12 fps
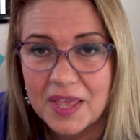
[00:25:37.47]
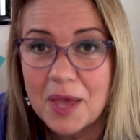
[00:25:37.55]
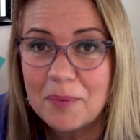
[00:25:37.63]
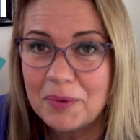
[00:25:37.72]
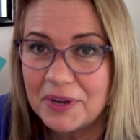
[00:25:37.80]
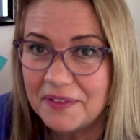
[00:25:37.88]

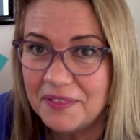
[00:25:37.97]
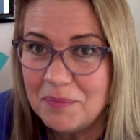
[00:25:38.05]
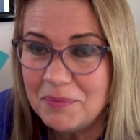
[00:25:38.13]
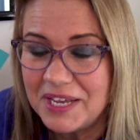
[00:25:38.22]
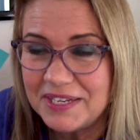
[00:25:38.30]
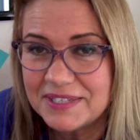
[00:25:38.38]
But in the
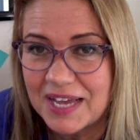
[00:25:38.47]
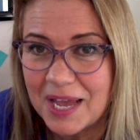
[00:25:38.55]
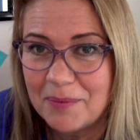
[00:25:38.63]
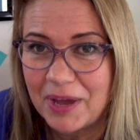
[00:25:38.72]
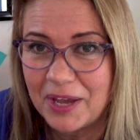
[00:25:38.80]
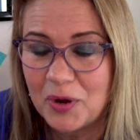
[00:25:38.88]

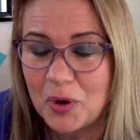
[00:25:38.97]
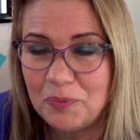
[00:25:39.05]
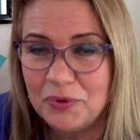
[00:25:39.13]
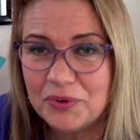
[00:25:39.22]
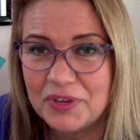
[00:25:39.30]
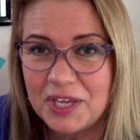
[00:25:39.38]
meantime, I hope
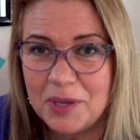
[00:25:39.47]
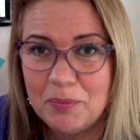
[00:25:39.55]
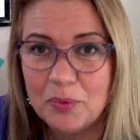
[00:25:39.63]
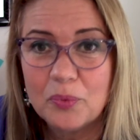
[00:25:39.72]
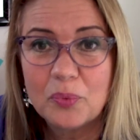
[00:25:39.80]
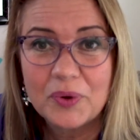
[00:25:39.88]
you keep
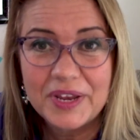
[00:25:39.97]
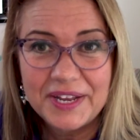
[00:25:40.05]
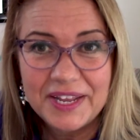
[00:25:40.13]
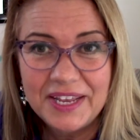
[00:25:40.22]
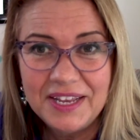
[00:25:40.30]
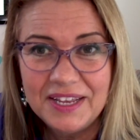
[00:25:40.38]

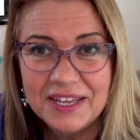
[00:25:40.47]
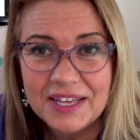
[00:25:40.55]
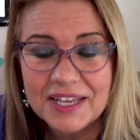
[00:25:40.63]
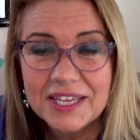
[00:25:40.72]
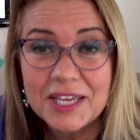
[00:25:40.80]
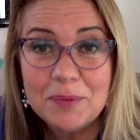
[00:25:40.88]
reading,
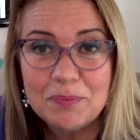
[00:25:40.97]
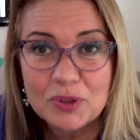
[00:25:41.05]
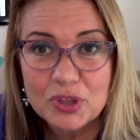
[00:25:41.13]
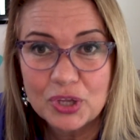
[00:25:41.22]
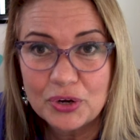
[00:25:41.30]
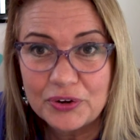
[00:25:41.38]
keep
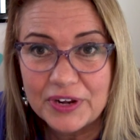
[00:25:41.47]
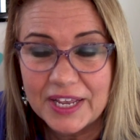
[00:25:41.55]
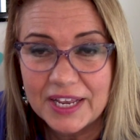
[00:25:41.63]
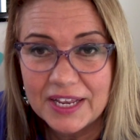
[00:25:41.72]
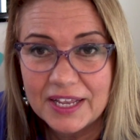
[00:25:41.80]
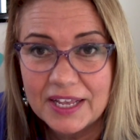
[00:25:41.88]

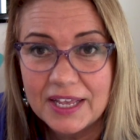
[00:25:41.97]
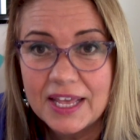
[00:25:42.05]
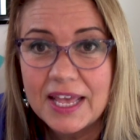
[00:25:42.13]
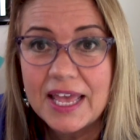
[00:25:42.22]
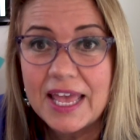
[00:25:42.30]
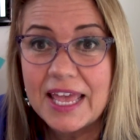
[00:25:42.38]
learning,
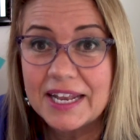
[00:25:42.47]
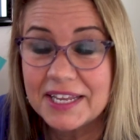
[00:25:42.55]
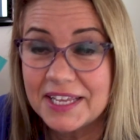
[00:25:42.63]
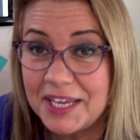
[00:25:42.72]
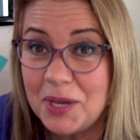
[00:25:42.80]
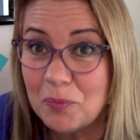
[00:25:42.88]
and
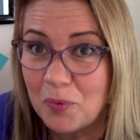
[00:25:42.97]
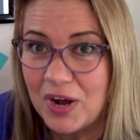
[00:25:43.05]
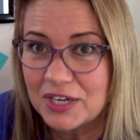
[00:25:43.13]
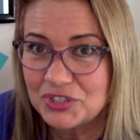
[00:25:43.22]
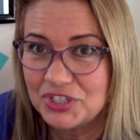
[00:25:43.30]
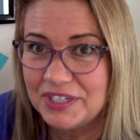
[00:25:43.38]
keep
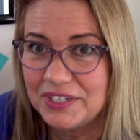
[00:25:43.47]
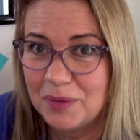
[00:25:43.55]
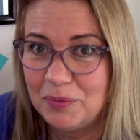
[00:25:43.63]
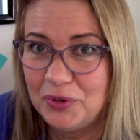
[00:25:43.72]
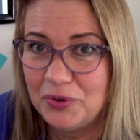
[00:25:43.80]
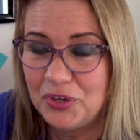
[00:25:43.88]
watching
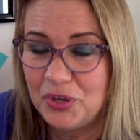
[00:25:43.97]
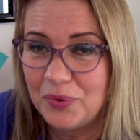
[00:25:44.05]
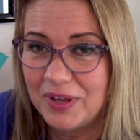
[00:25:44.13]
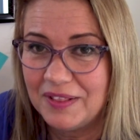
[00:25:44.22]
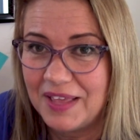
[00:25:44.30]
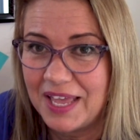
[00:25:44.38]

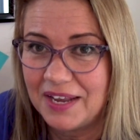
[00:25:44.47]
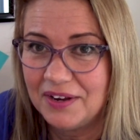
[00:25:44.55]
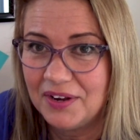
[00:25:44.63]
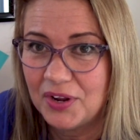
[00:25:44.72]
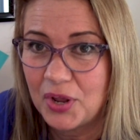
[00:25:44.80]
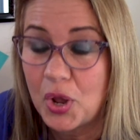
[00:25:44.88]
WQLN,
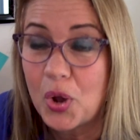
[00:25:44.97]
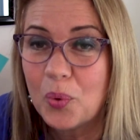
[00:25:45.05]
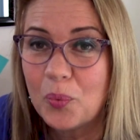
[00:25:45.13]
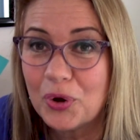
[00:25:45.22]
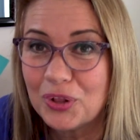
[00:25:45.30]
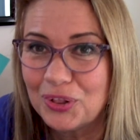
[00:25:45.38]

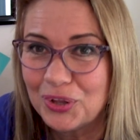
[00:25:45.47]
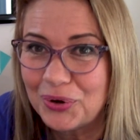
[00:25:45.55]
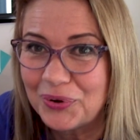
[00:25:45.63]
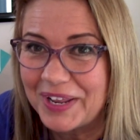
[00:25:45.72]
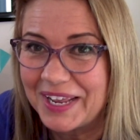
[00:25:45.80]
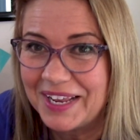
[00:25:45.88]
where
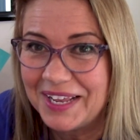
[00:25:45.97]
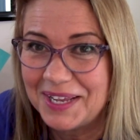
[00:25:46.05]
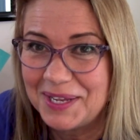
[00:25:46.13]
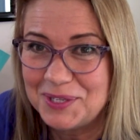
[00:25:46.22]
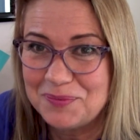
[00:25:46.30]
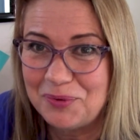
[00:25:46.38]
learning
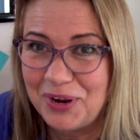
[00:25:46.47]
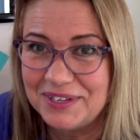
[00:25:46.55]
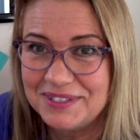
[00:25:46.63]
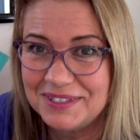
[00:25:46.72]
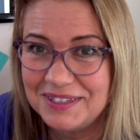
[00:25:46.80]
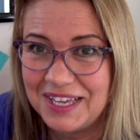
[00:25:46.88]
is brought
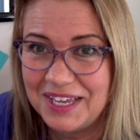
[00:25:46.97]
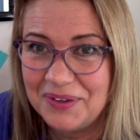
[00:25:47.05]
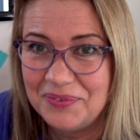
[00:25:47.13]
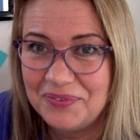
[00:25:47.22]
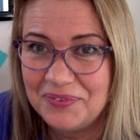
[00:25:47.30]
to life.